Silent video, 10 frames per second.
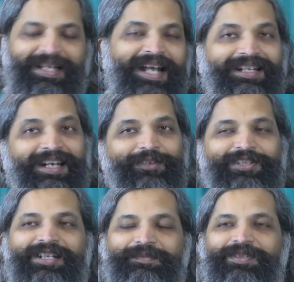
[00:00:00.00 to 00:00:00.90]
And then now
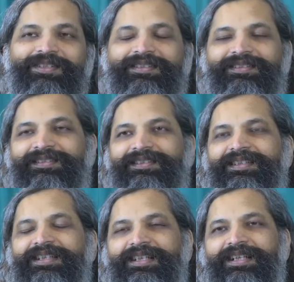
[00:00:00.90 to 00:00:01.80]
she comes to this.
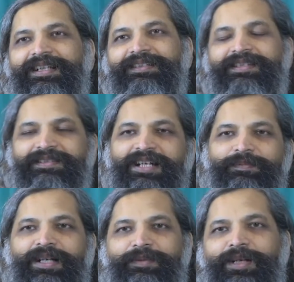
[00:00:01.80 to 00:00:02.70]
The
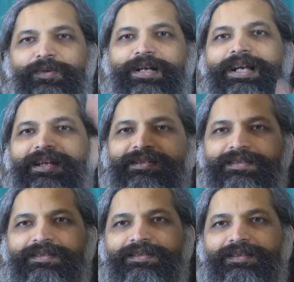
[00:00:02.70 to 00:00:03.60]
statement will go
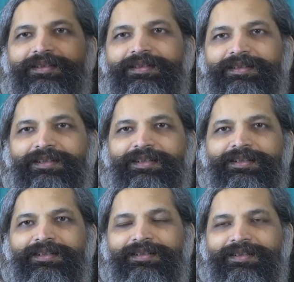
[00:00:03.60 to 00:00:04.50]
against
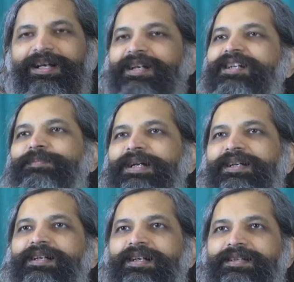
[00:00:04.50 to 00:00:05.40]
the current
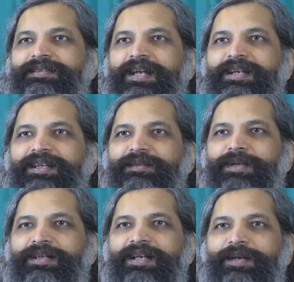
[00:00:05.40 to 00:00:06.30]
medical understanding,
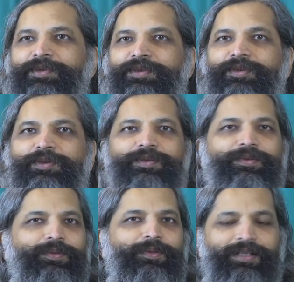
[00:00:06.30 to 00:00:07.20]
but I'm sure those
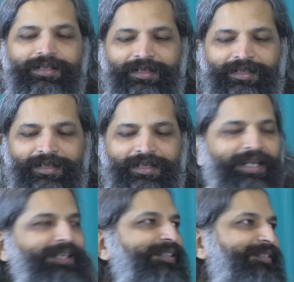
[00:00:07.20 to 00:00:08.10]
who
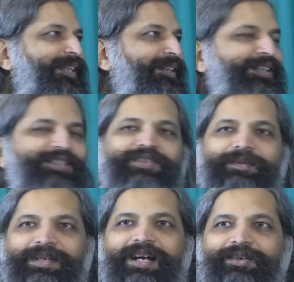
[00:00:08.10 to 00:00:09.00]
read this 10 years
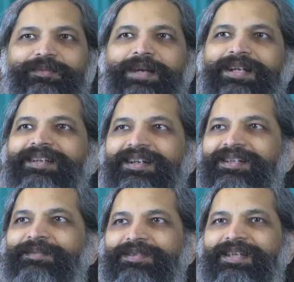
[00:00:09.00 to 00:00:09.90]
from now might end
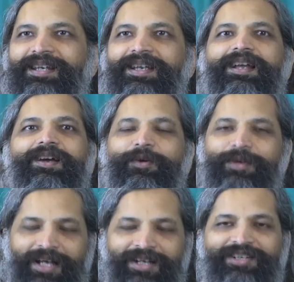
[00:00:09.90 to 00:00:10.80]
up saying, oh
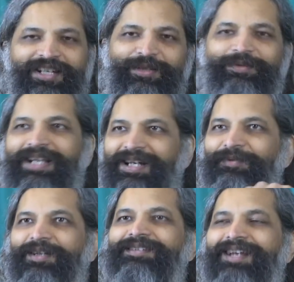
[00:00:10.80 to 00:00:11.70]
yeah, she knew then
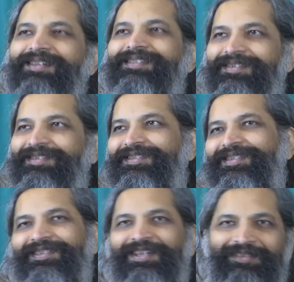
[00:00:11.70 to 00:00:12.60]
what science has just
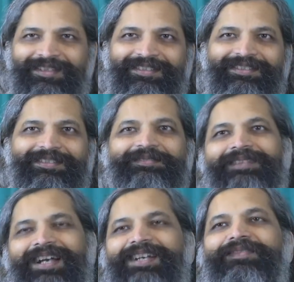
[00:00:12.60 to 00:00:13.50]
discovered.
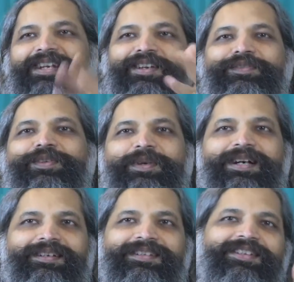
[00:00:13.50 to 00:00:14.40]
And if any of you
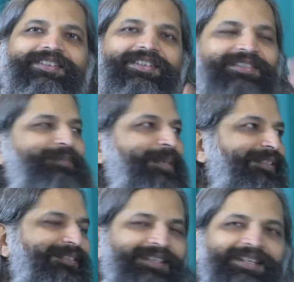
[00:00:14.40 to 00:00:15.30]
are researchers in
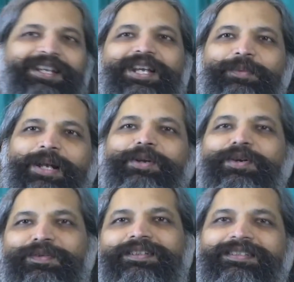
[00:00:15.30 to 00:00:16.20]
medicine, well,
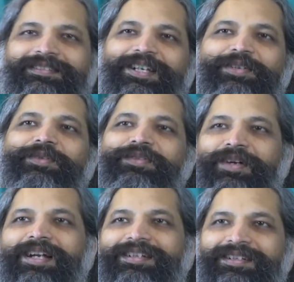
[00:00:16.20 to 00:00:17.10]
look for this and you will
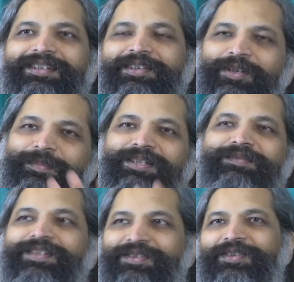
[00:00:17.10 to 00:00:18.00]
find you'll be the
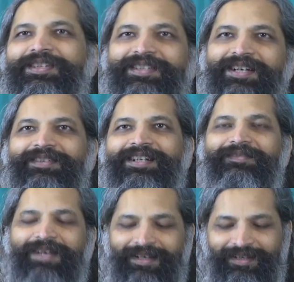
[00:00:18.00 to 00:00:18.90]
first to discover
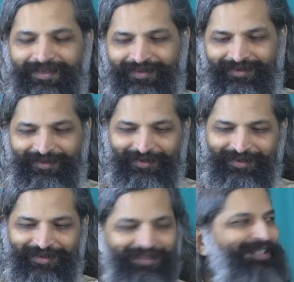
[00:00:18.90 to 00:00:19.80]
and validate it.
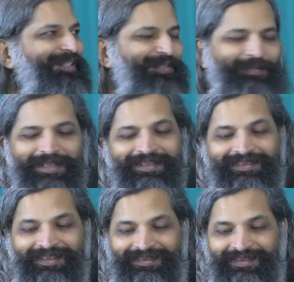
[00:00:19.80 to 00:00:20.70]
So Mother
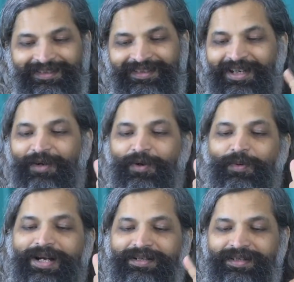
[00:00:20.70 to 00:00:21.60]
says, now
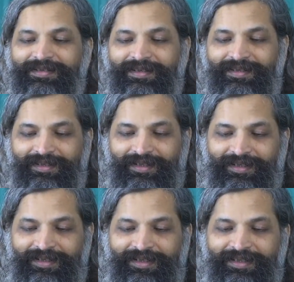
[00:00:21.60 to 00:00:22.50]
quite
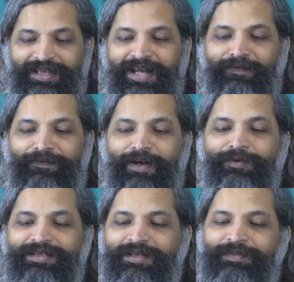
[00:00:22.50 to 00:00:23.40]
recently, they have
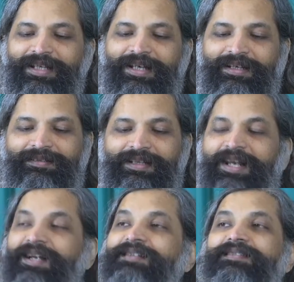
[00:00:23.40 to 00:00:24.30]
found something else and
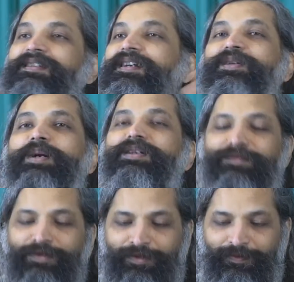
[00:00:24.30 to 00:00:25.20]
I consider it
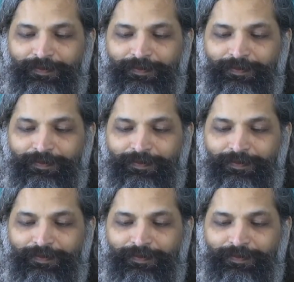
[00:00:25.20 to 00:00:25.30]
wonderful.